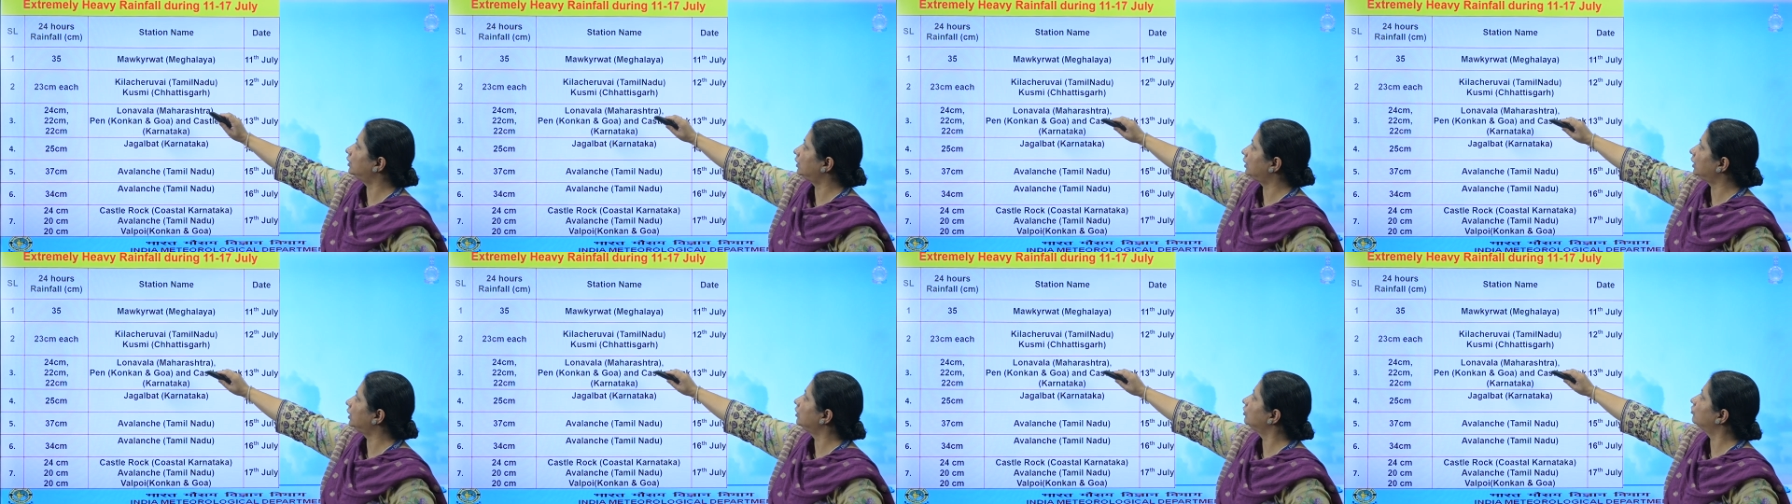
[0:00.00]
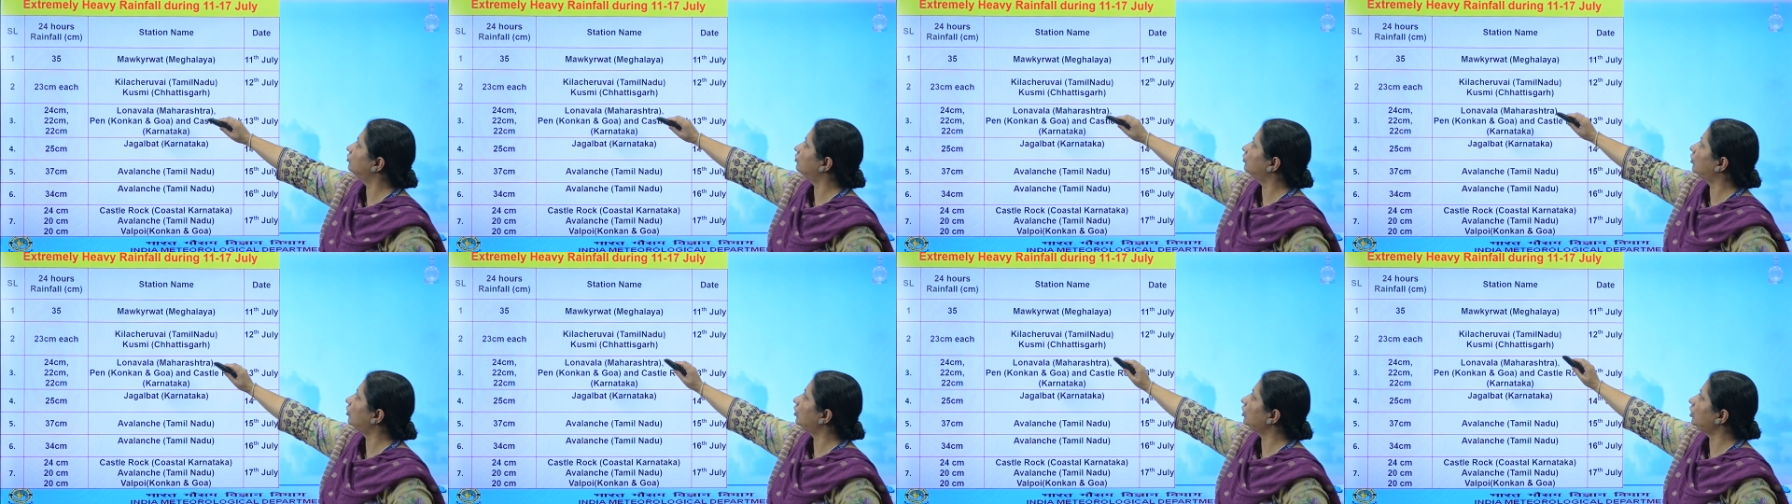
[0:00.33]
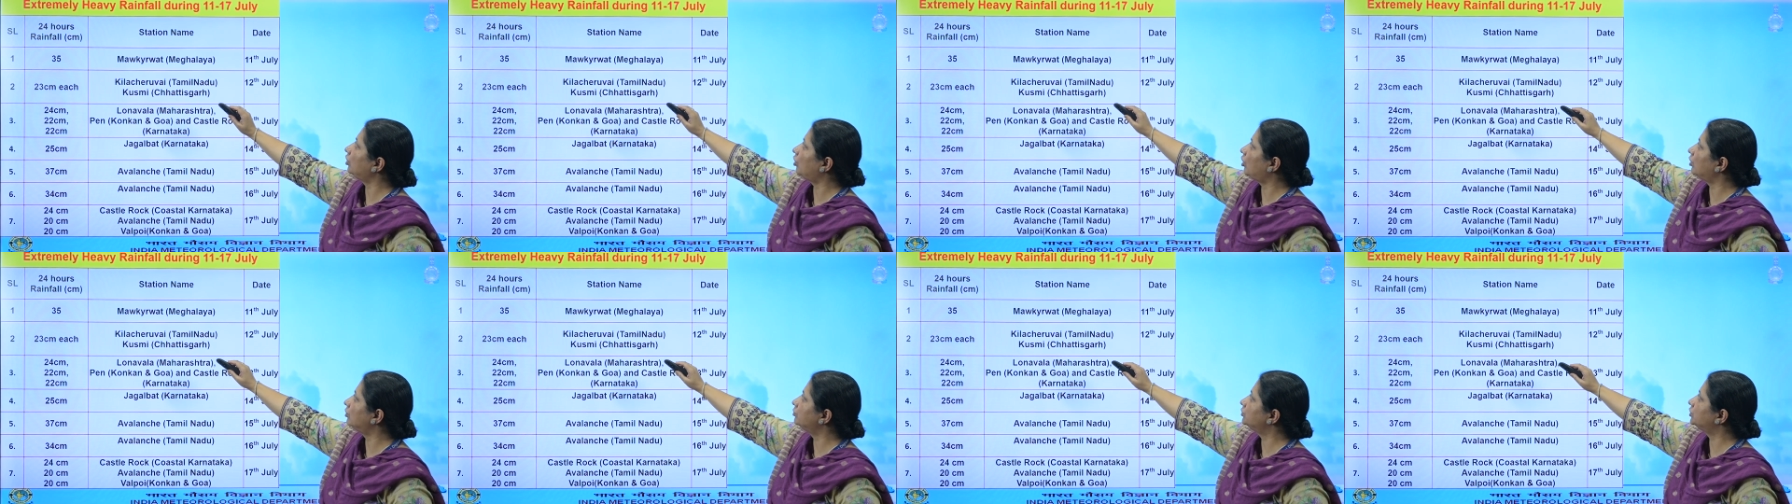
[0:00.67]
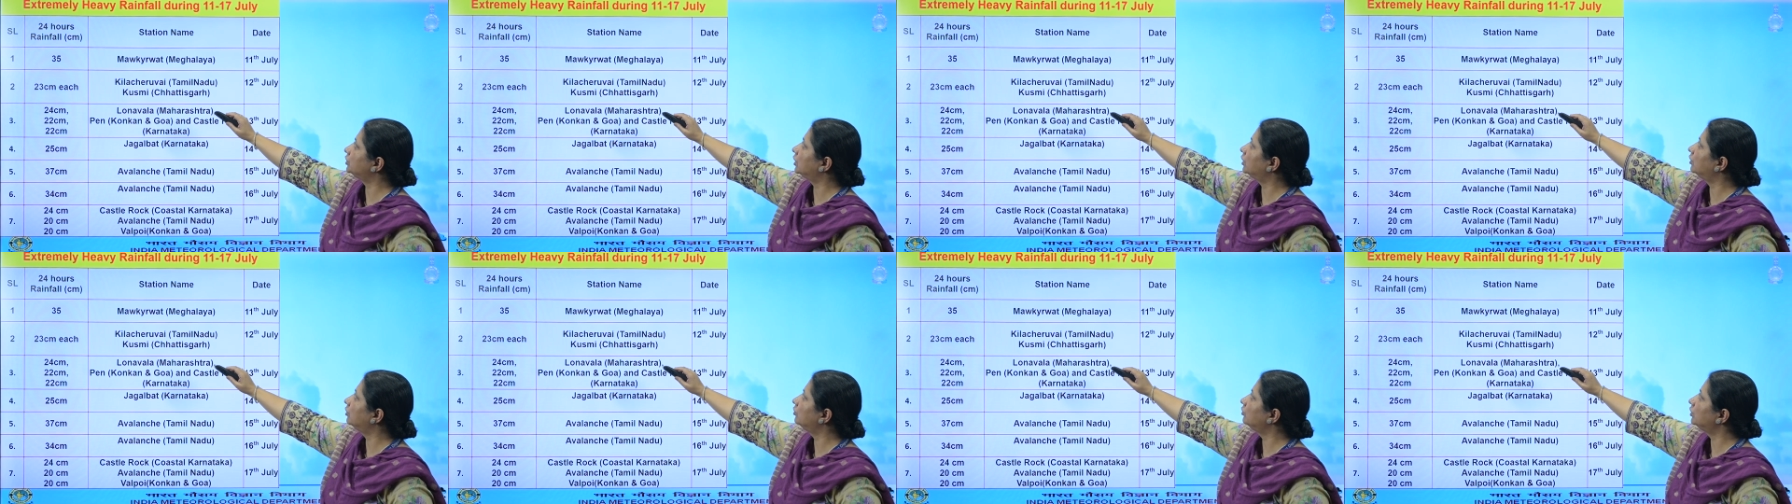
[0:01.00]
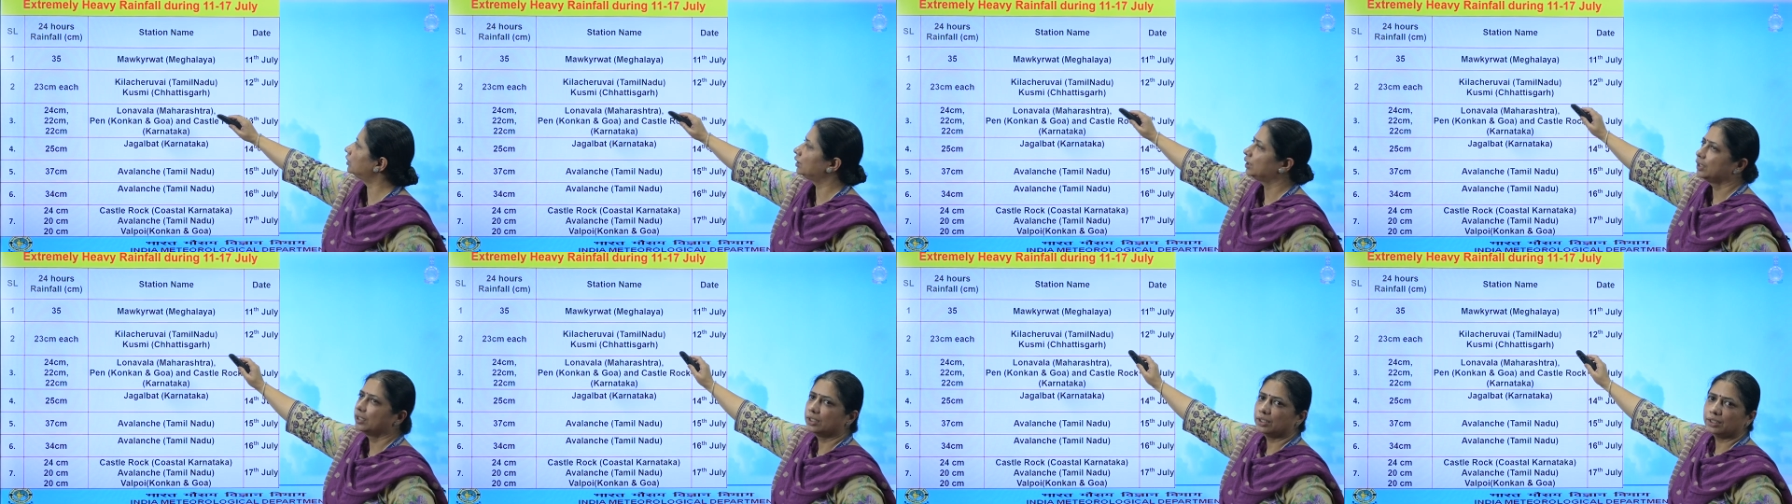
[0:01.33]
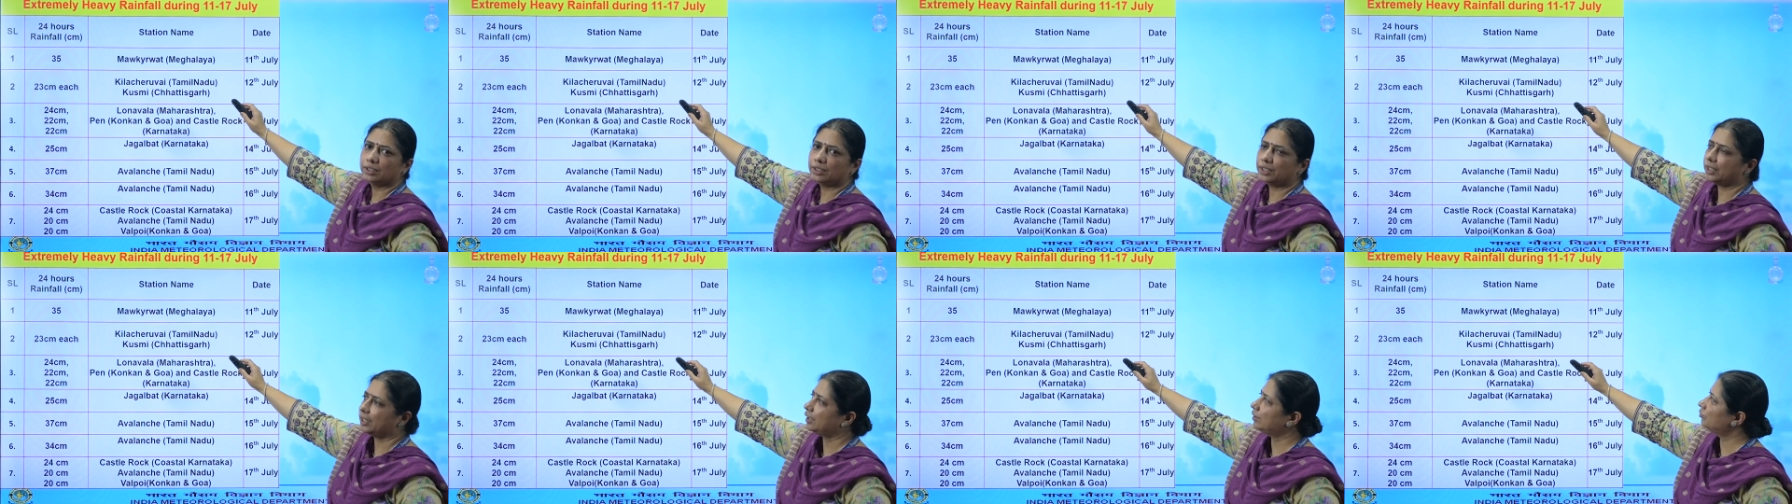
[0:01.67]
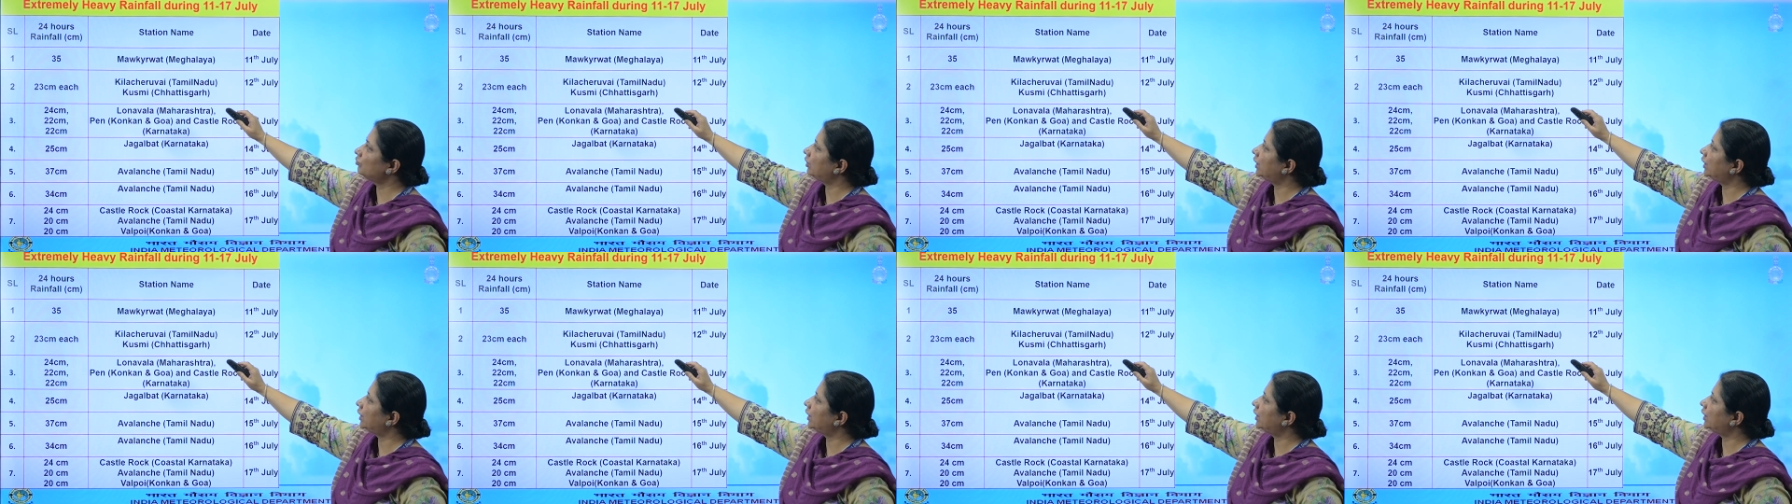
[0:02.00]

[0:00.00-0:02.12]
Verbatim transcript: rainfall observed day